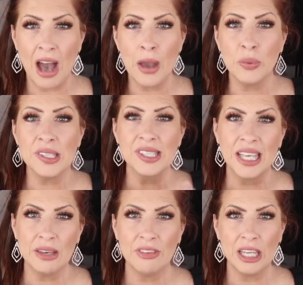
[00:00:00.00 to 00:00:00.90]
I was
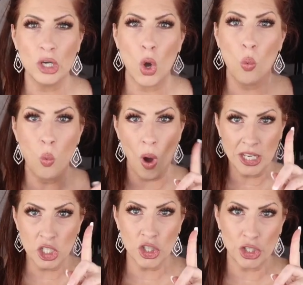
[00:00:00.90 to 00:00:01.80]
given
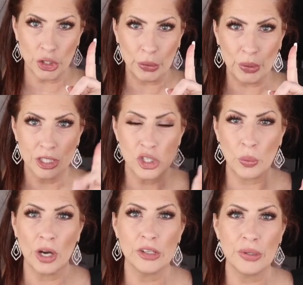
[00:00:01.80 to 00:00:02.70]
one shoe to
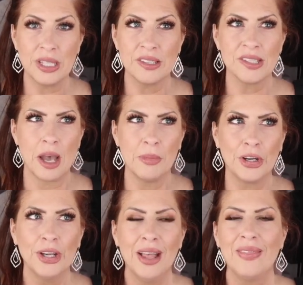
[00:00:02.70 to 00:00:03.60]
wear during the
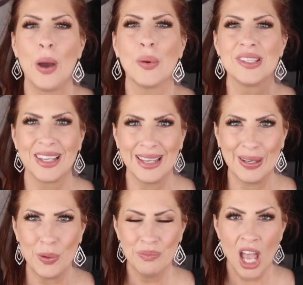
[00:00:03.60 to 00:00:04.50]
summer that was a
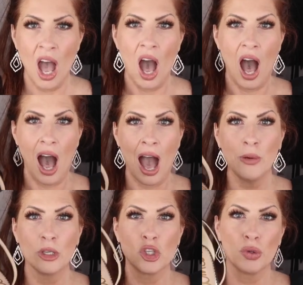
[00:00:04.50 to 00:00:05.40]
heel,
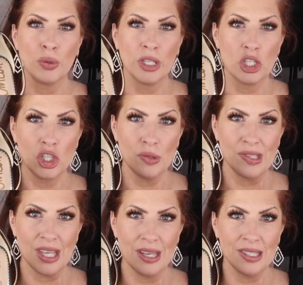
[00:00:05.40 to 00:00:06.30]
I would truly
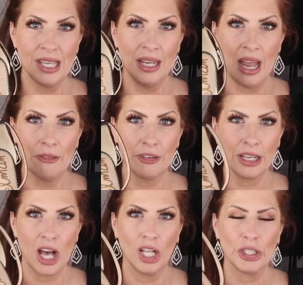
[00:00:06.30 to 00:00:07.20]
choose this in
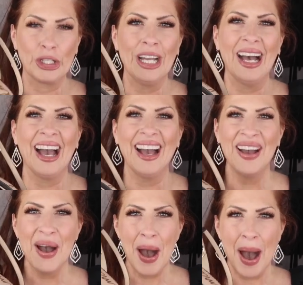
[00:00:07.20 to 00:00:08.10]
every color.
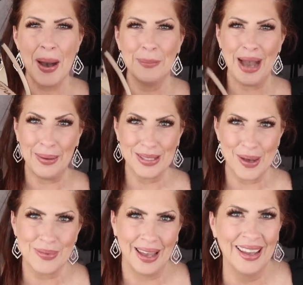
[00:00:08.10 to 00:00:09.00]
I always
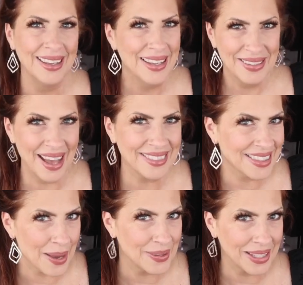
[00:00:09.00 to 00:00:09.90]
hope that, not
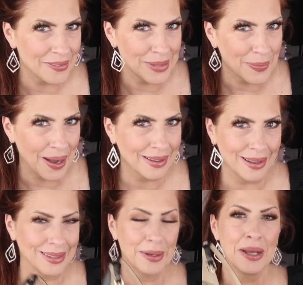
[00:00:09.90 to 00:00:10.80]
that they would give me one
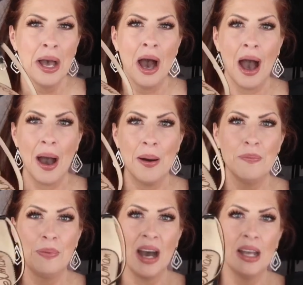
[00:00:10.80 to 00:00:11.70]
color,
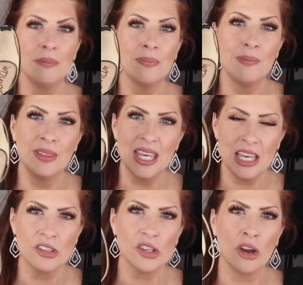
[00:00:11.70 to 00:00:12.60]
but
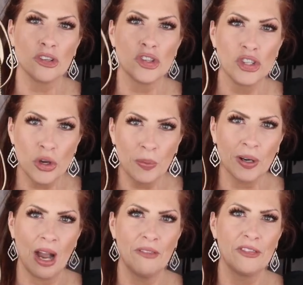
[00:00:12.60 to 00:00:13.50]
these are
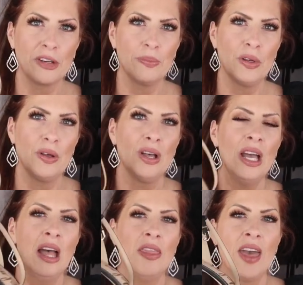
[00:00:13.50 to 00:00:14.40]
super comfortable.
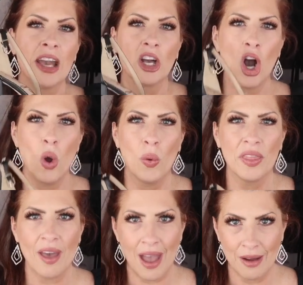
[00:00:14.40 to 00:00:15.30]
They go
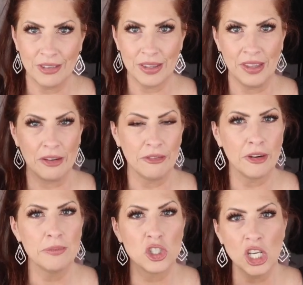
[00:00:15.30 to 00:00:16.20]
with everything,
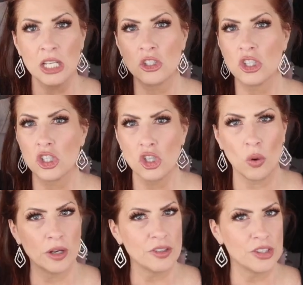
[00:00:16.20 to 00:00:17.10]
from jeans to
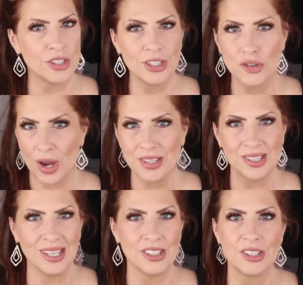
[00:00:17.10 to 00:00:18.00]
shorts to
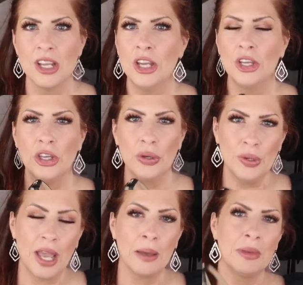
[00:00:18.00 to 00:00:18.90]
dresses, you
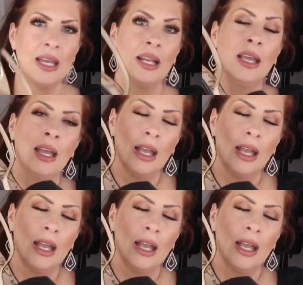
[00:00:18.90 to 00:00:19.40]
name it.